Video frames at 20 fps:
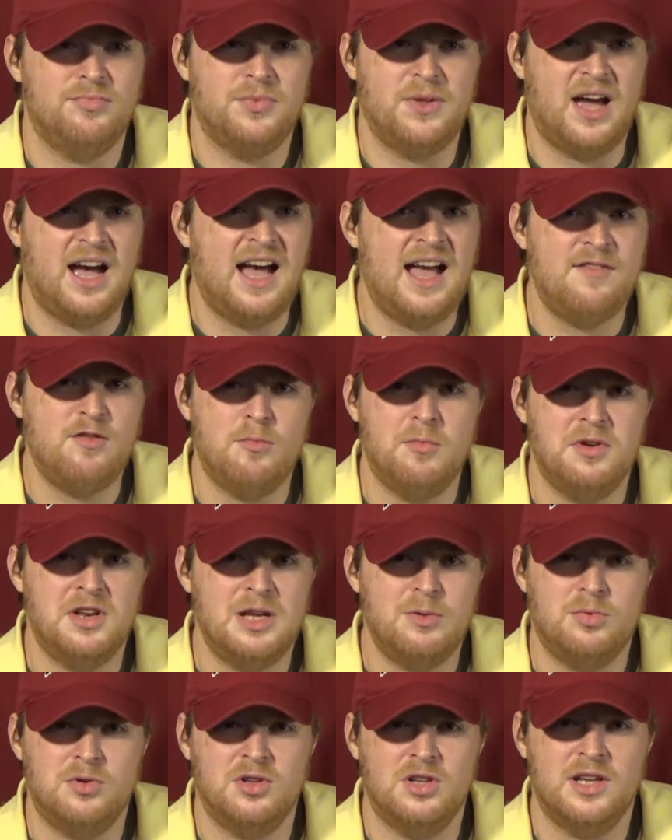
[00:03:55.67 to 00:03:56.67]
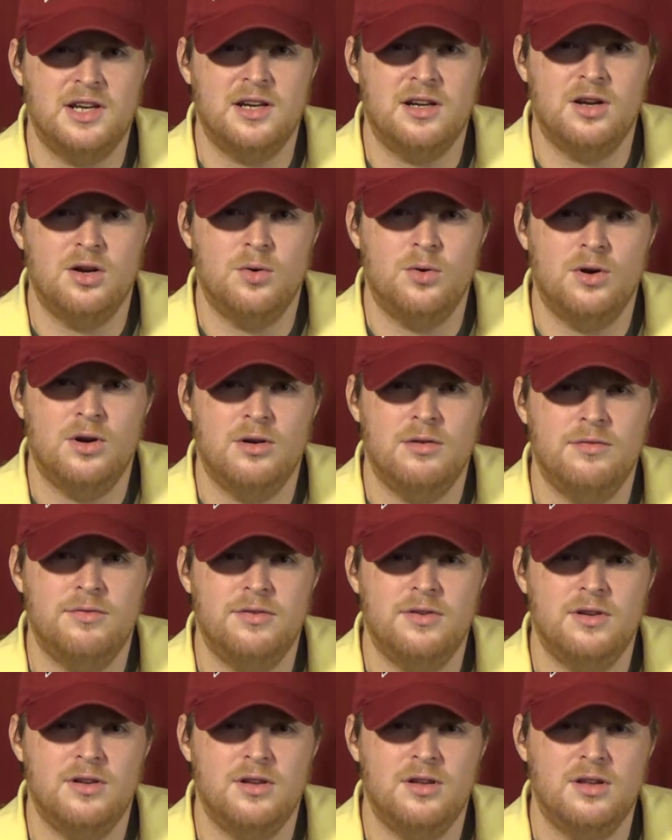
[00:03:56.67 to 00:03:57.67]
I haven't been able to let go
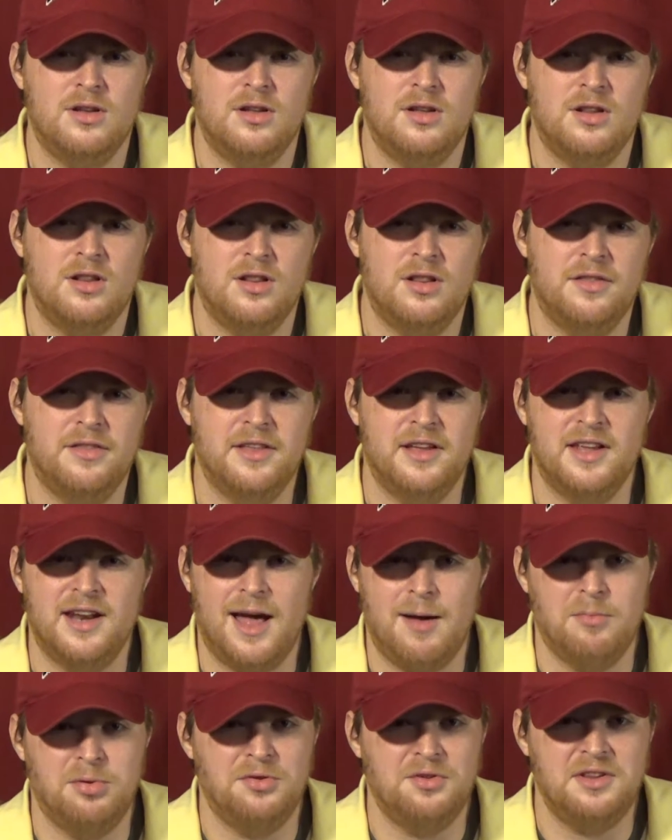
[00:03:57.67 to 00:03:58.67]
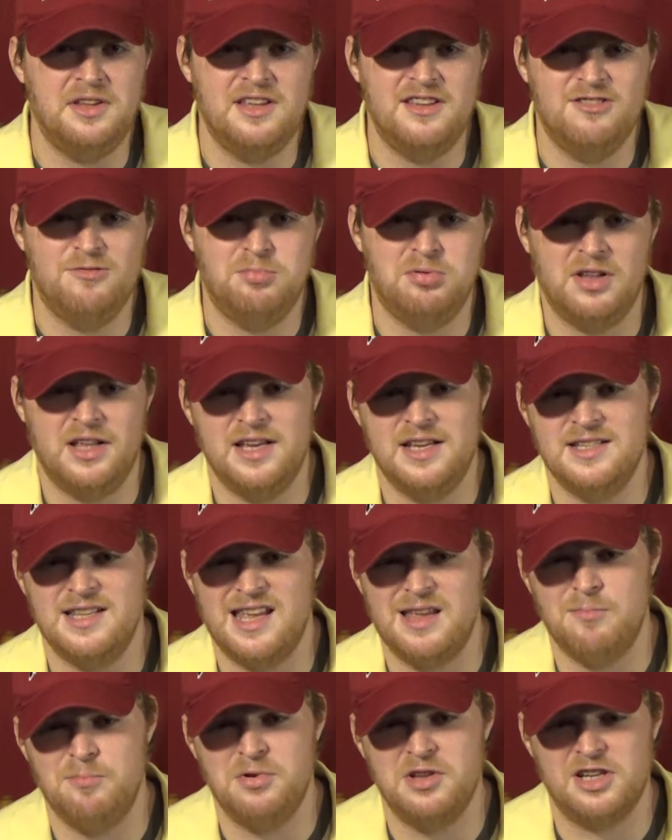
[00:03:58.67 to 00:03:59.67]
of, that I believe plays
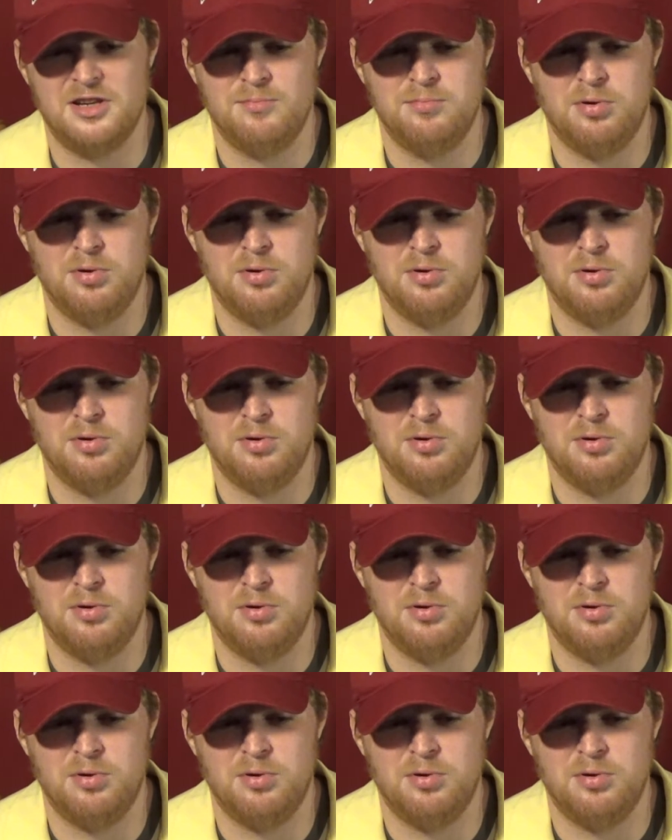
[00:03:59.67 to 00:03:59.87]
a big